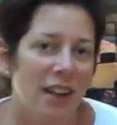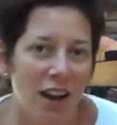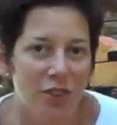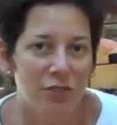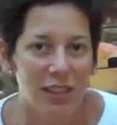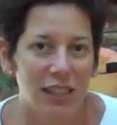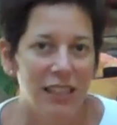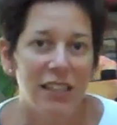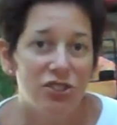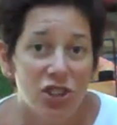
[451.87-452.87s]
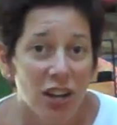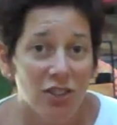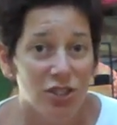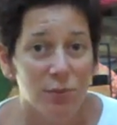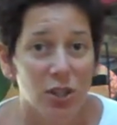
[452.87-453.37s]
I don't really eat chocolate
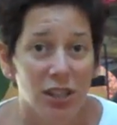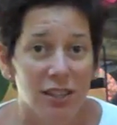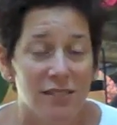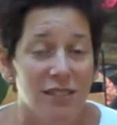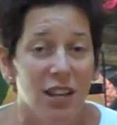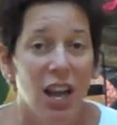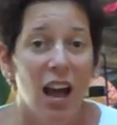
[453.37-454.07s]
chip cookies.